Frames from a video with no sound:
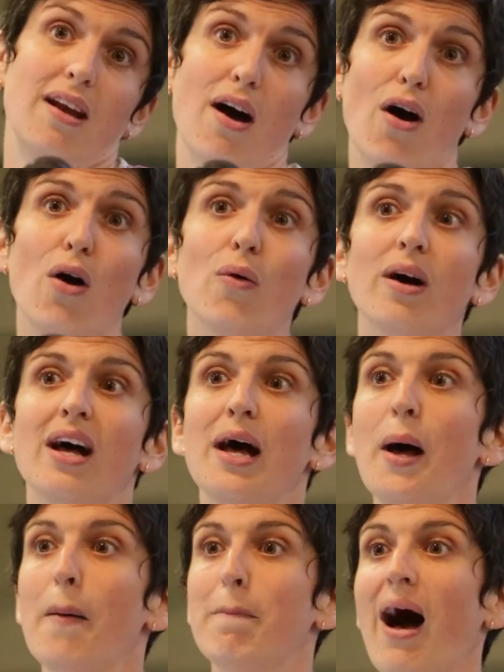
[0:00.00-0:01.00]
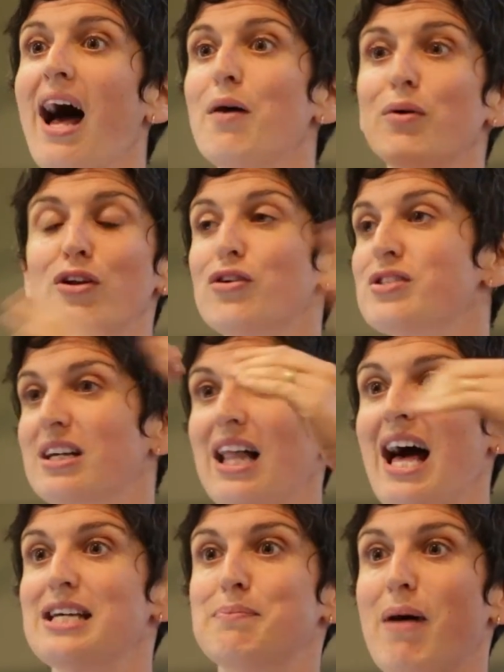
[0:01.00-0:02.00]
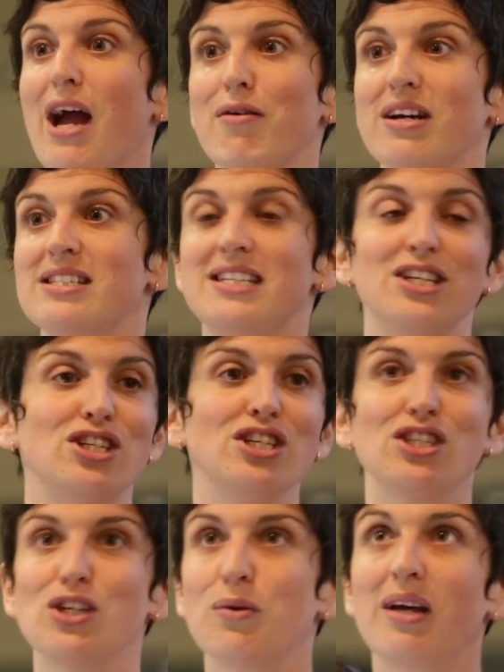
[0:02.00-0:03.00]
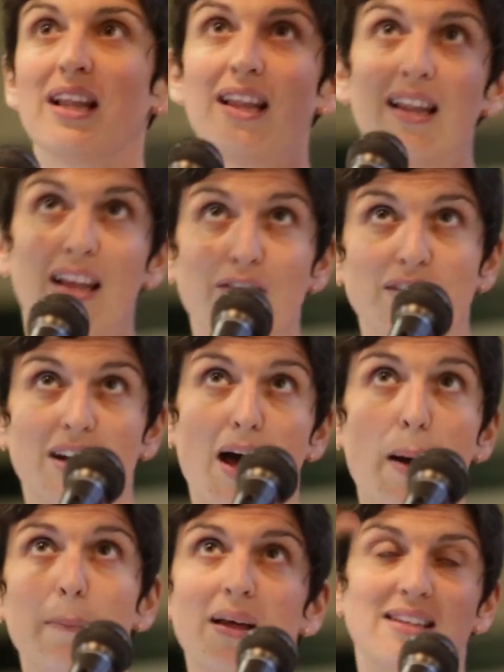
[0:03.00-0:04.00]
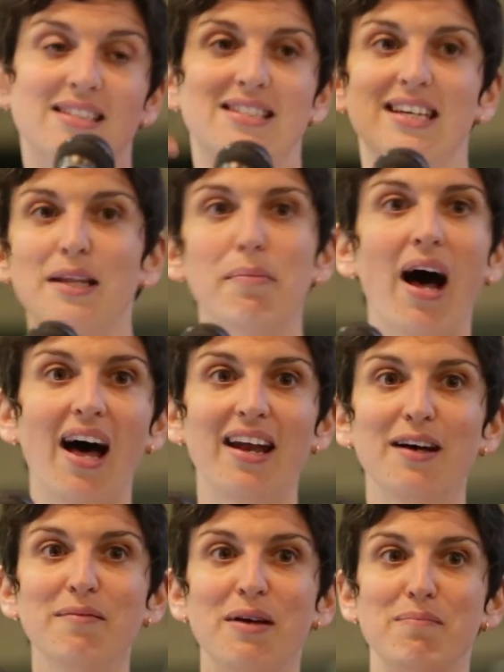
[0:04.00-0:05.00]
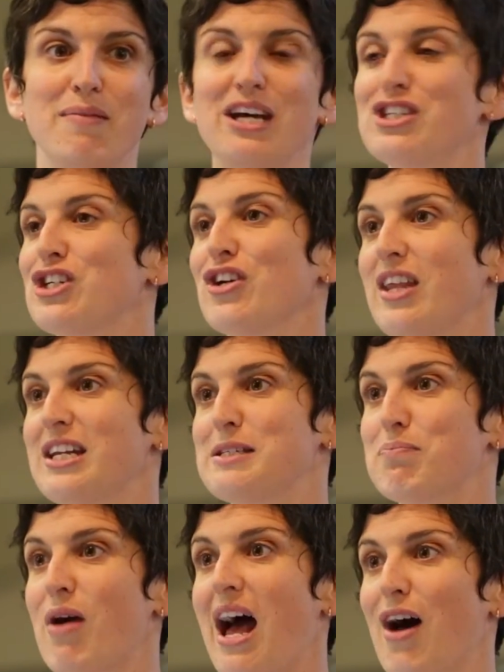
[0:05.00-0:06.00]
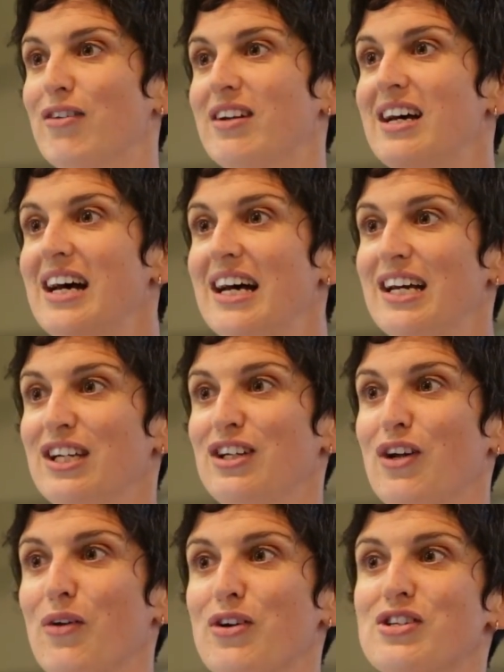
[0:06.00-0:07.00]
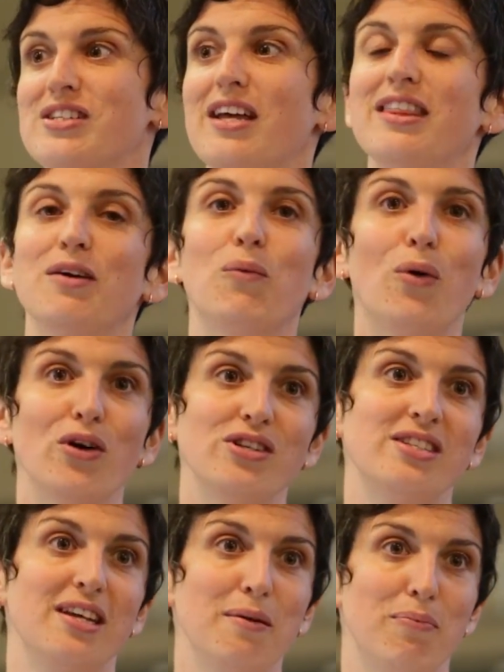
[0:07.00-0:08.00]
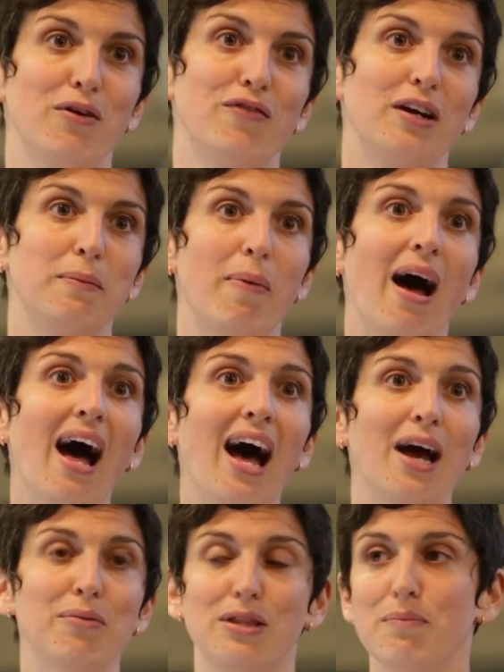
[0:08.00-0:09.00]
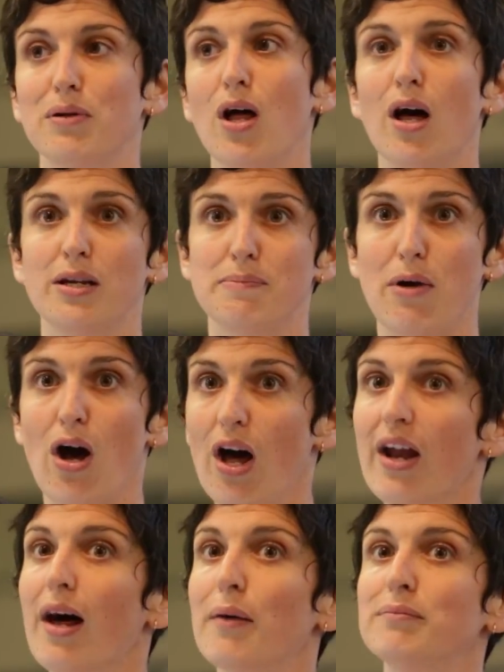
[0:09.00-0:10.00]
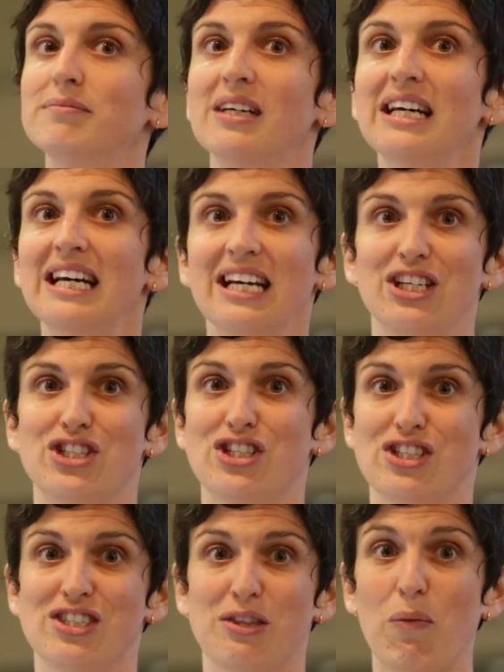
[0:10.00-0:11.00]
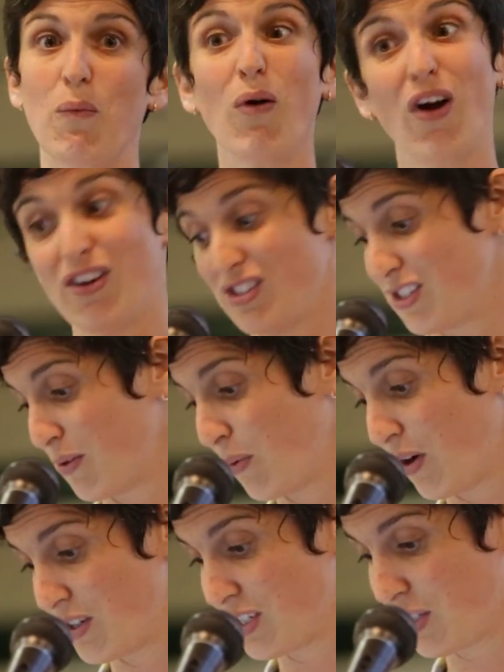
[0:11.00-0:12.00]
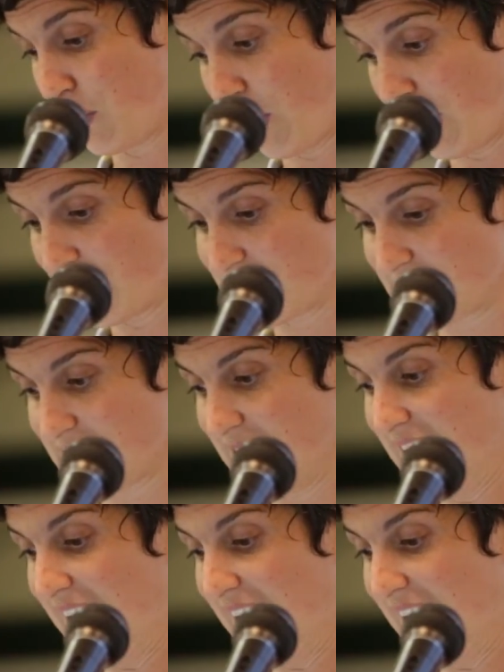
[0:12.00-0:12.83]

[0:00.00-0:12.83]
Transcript: know, buy one of those glass Pyrex dishes so you can lift it up and see the bottom and make sure that it's brown. You know, there's nothing worse than a perfect pie with a blonde bottom. It's just the worst, the worst, the worst.